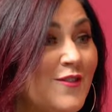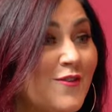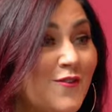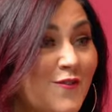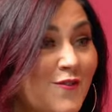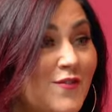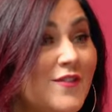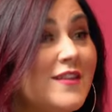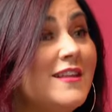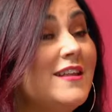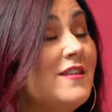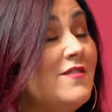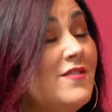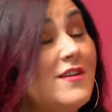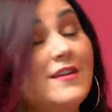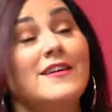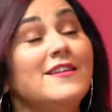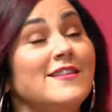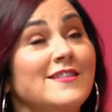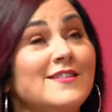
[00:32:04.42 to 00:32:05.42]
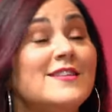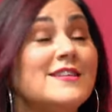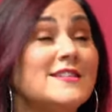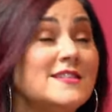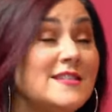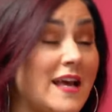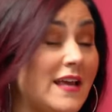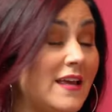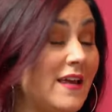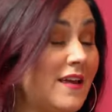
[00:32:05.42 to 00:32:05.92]
The, the, the
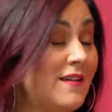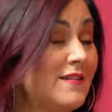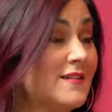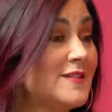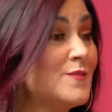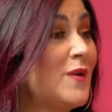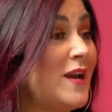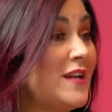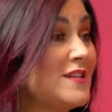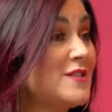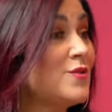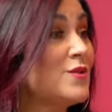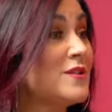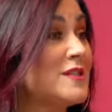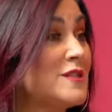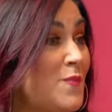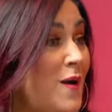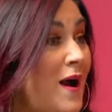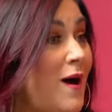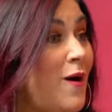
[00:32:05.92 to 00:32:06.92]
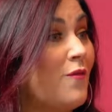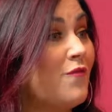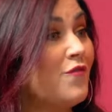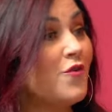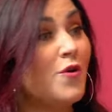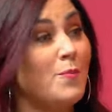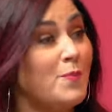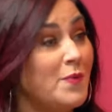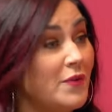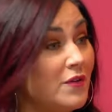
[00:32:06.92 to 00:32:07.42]
second, when yeah. I sold Sprout
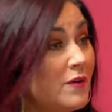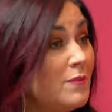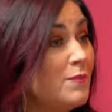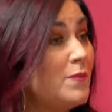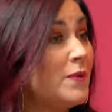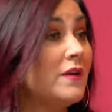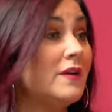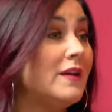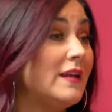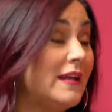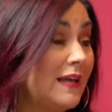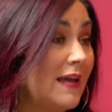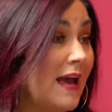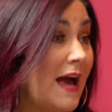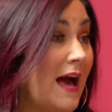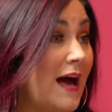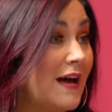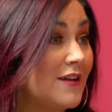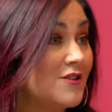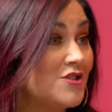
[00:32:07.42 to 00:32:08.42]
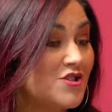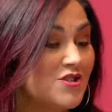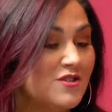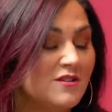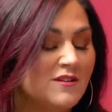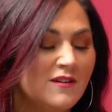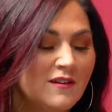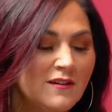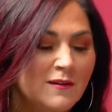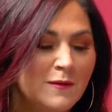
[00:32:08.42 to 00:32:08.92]
for a billion, billion in cash. Mm-hmm.
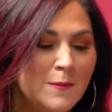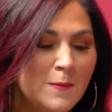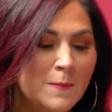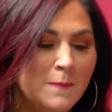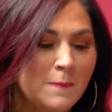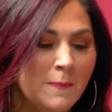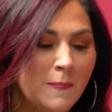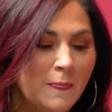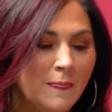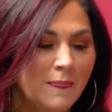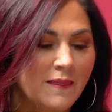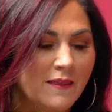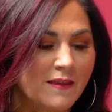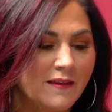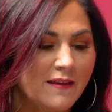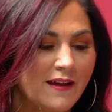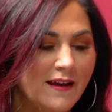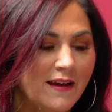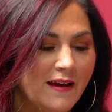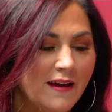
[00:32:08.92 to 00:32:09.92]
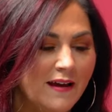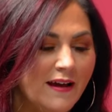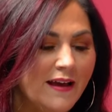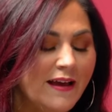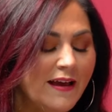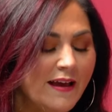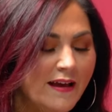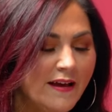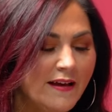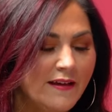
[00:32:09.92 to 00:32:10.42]

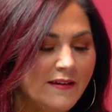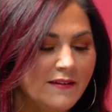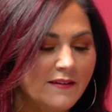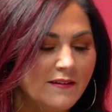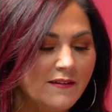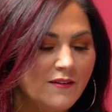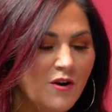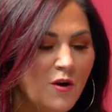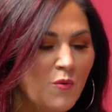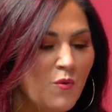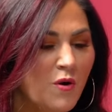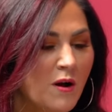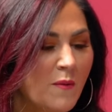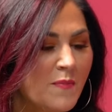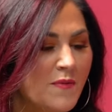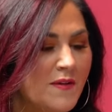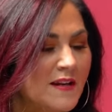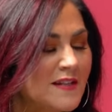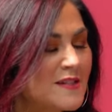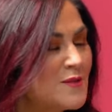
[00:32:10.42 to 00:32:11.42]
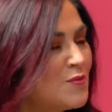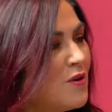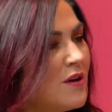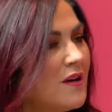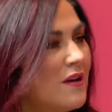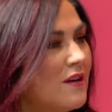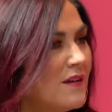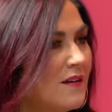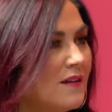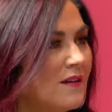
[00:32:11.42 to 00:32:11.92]
And, you know, I woke up the next
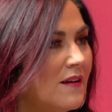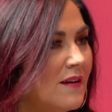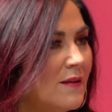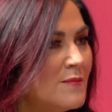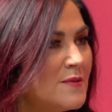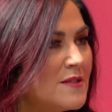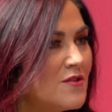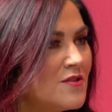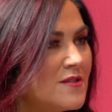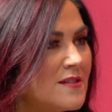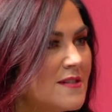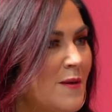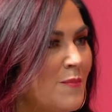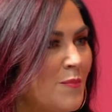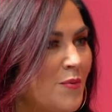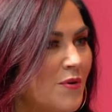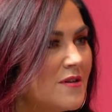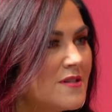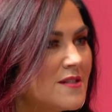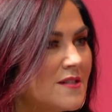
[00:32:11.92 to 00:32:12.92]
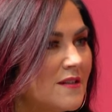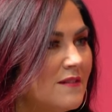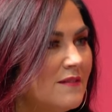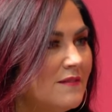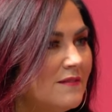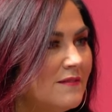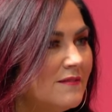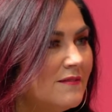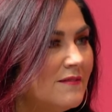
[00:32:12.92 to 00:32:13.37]
morning, I'm still the same person.